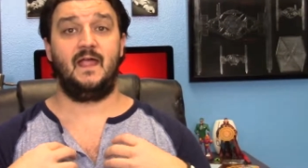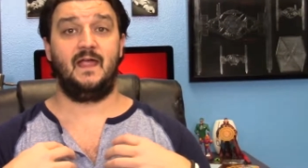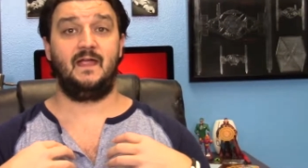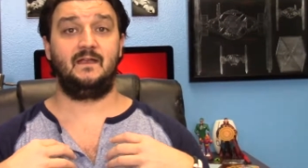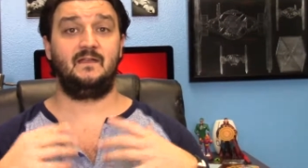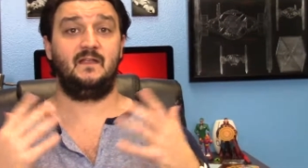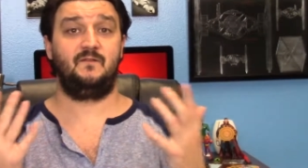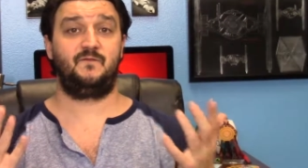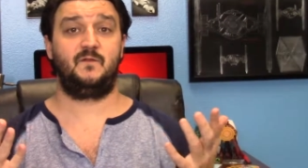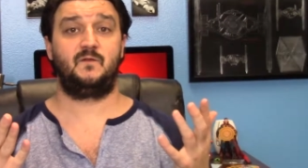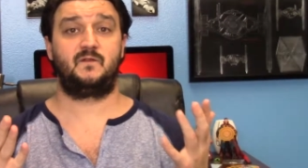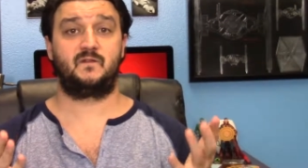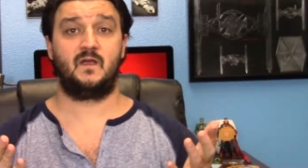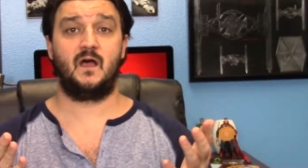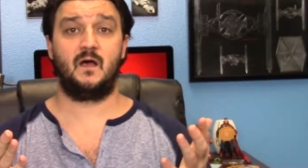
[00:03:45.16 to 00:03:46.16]
And if you
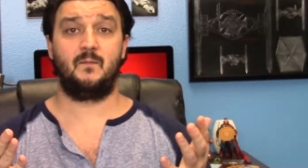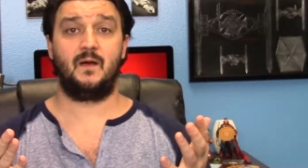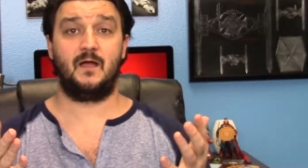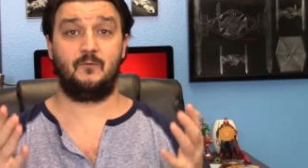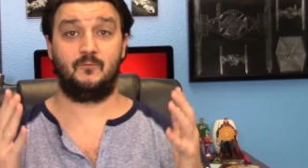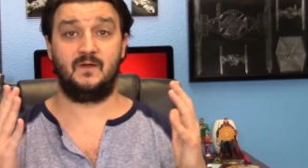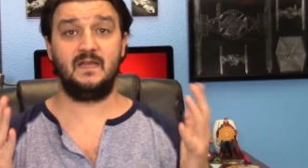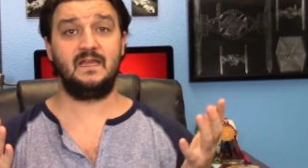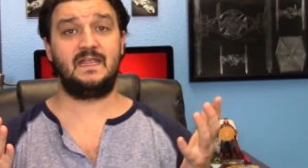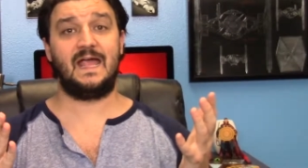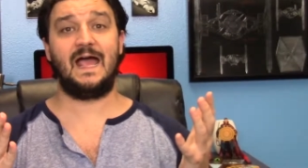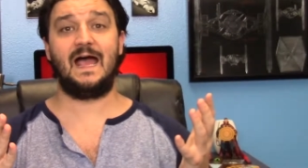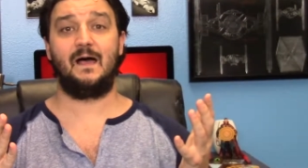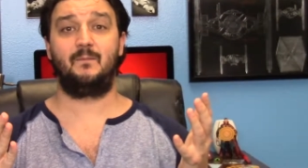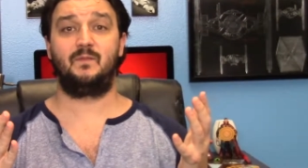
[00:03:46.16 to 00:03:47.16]
saw my
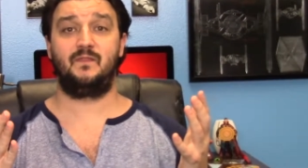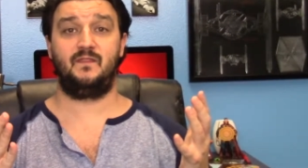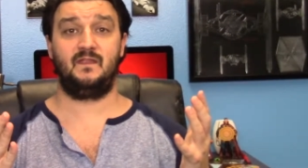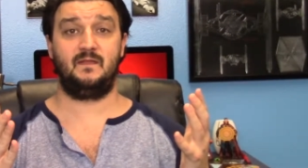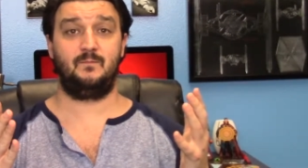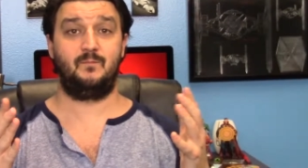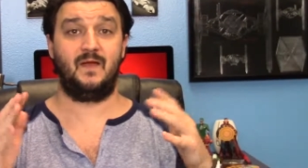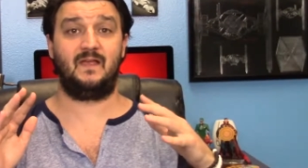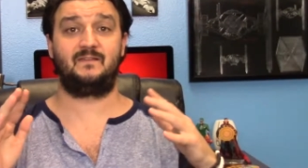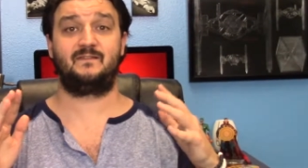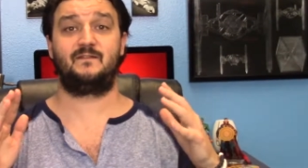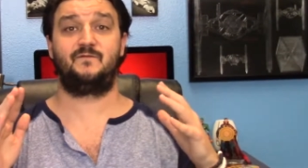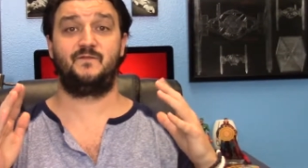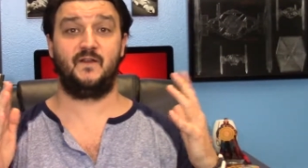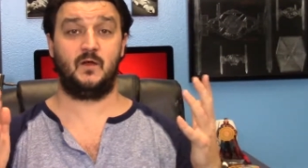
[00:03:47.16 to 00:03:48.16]
recap, the
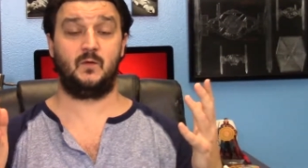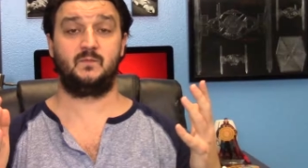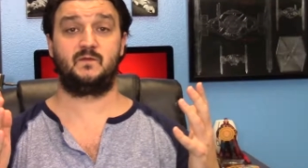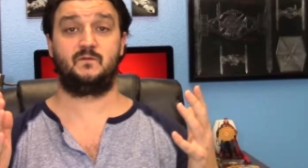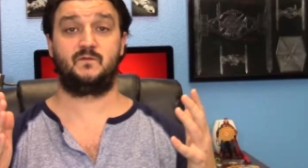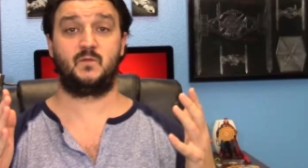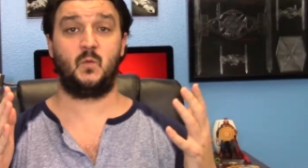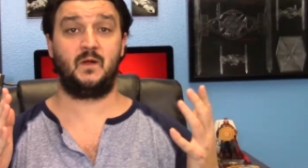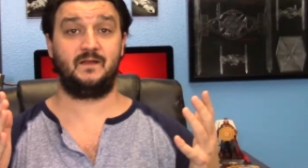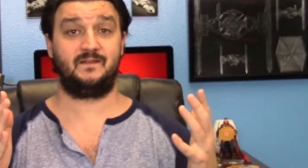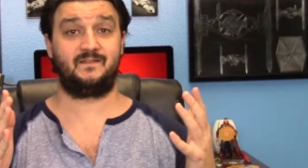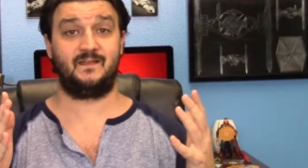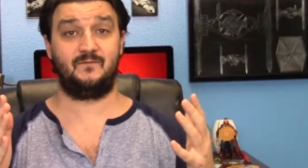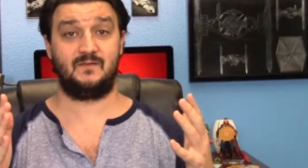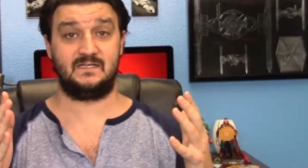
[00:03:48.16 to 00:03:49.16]
best films of
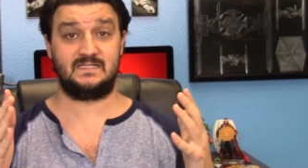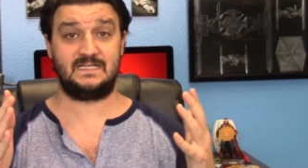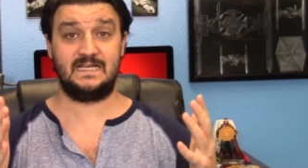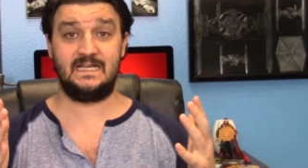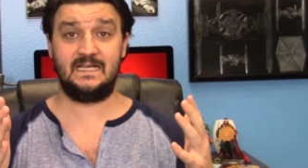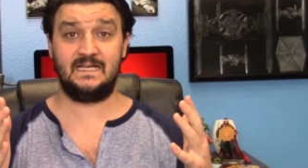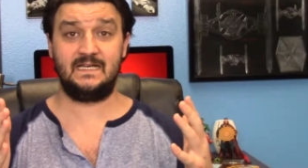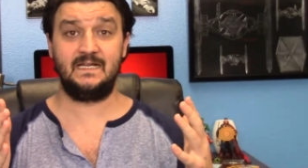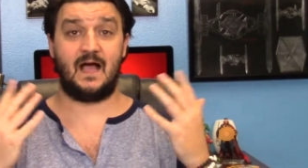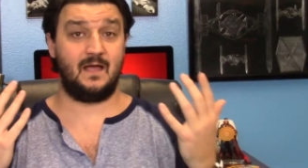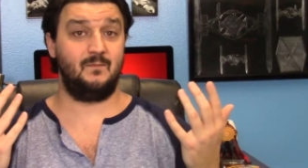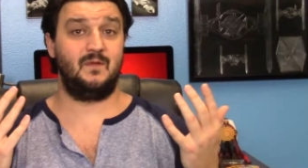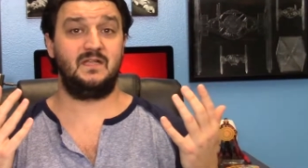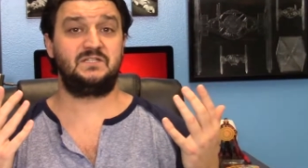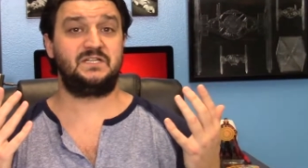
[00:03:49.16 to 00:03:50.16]
2017,
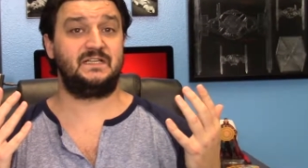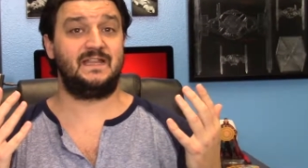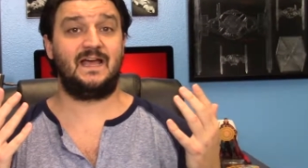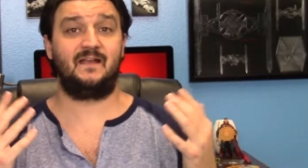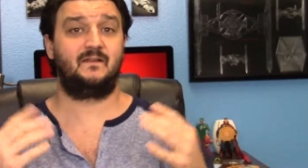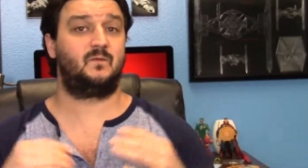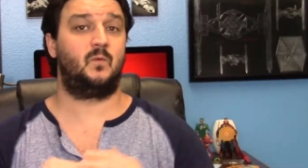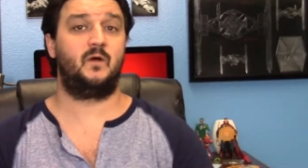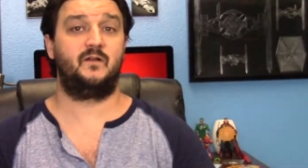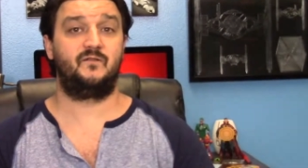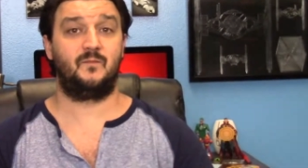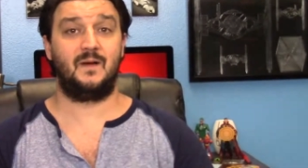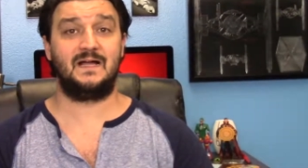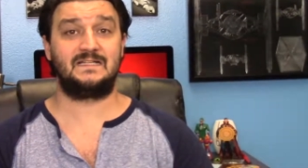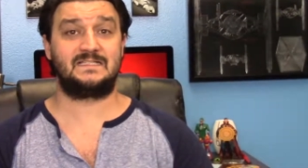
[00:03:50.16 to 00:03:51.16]
I mentioned that as one of
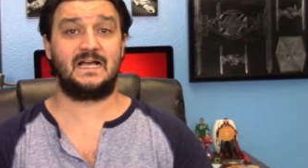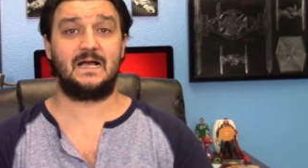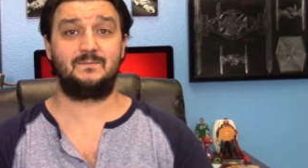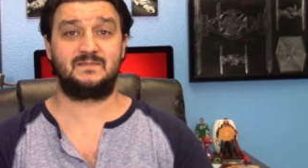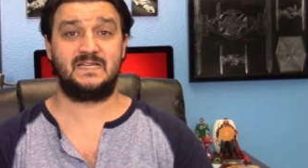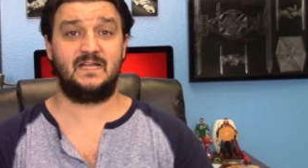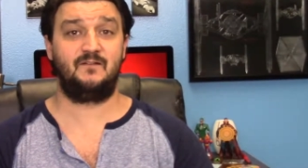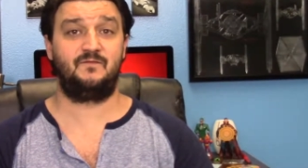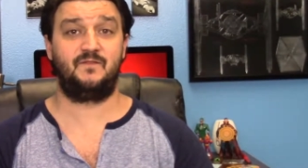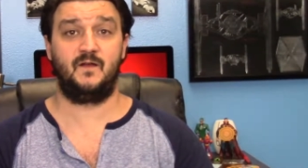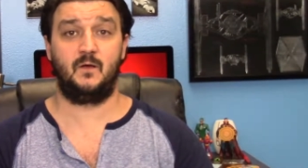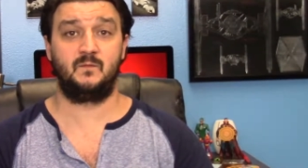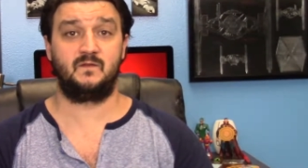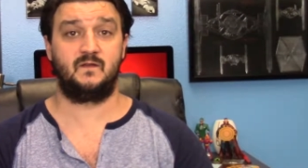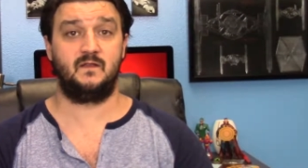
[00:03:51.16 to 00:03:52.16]
my top 10
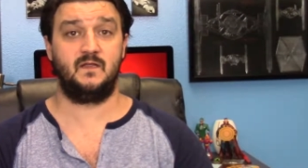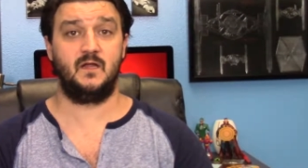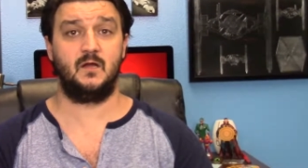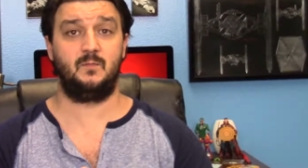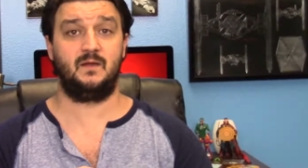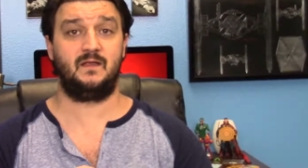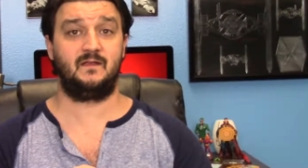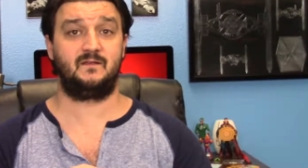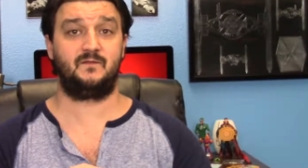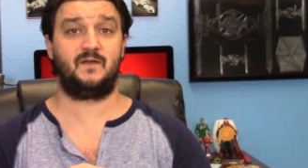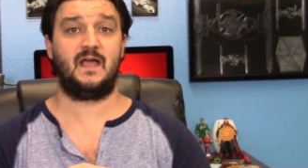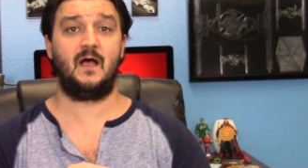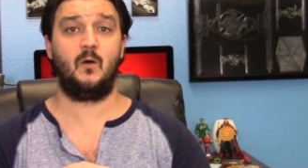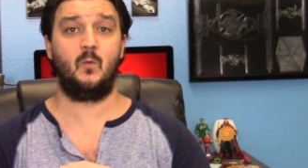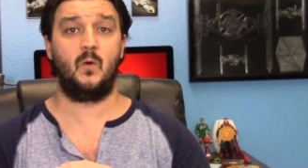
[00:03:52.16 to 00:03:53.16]
films of the year because of
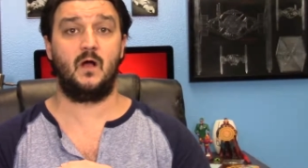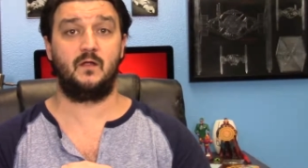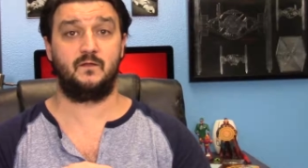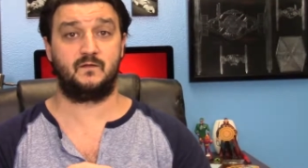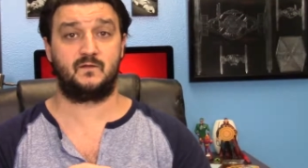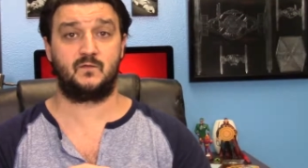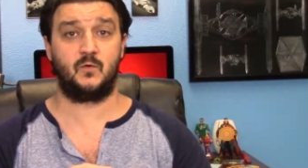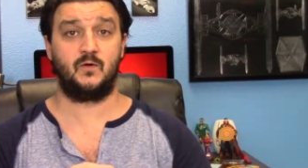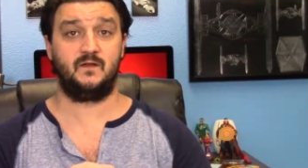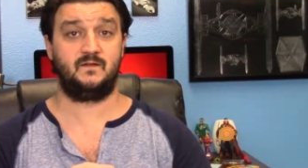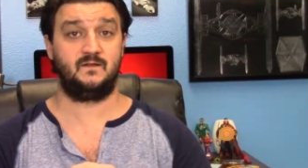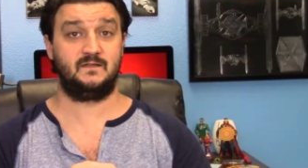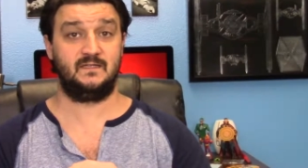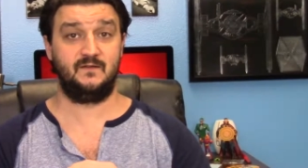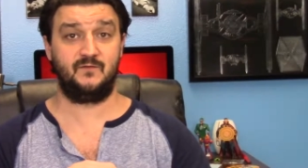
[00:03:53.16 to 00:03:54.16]
how well the story
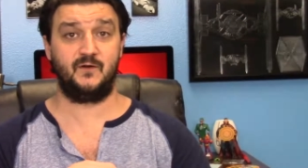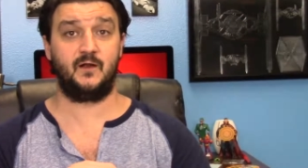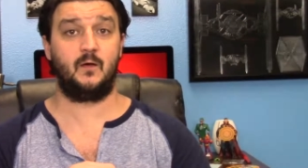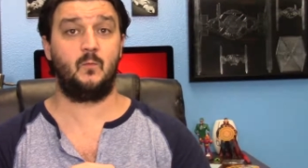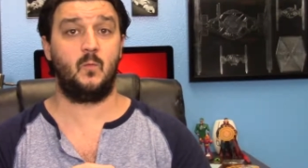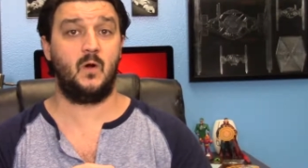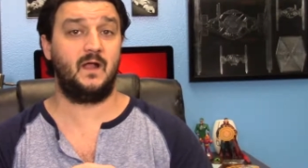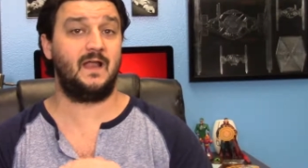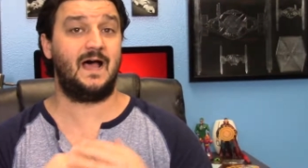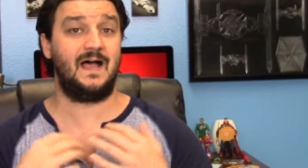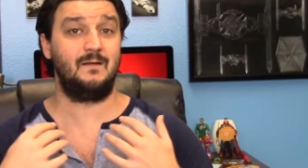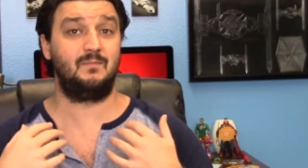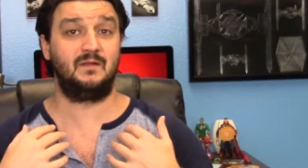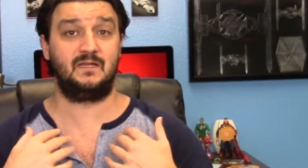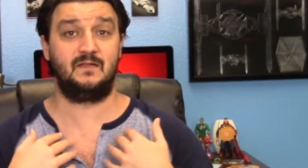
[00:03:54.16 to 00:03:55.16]
delivered on what
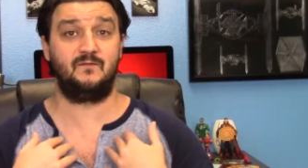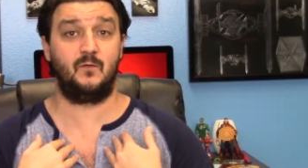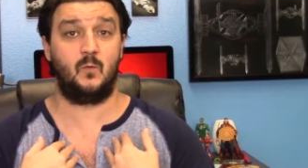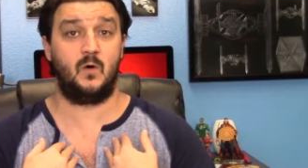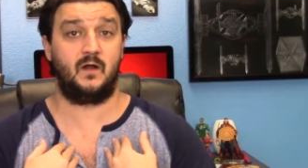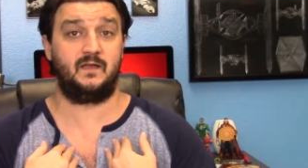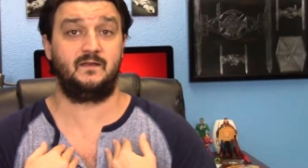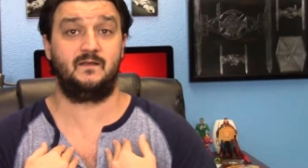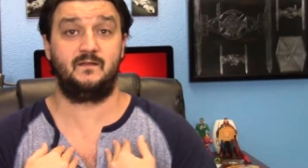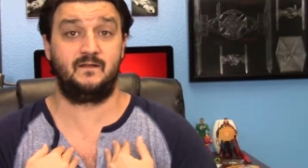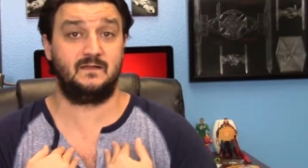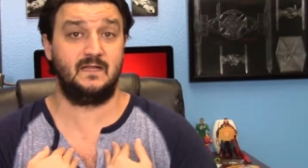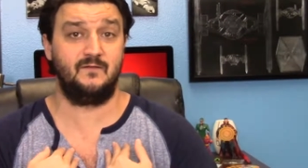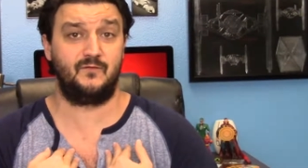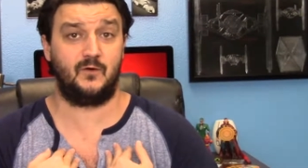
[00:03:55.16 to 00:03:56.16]
I believe it wanted to
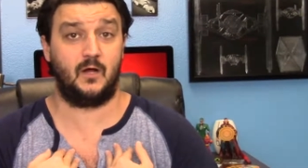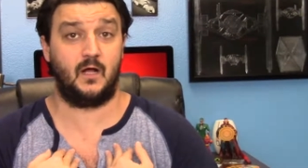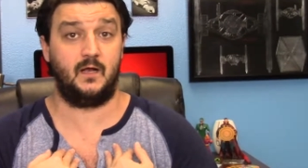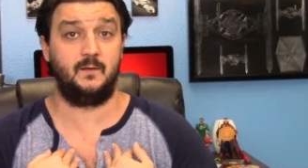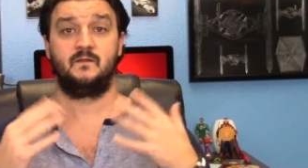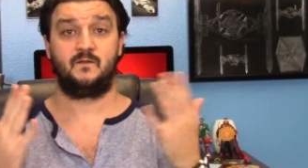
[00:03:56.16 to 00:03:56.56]
deliver on.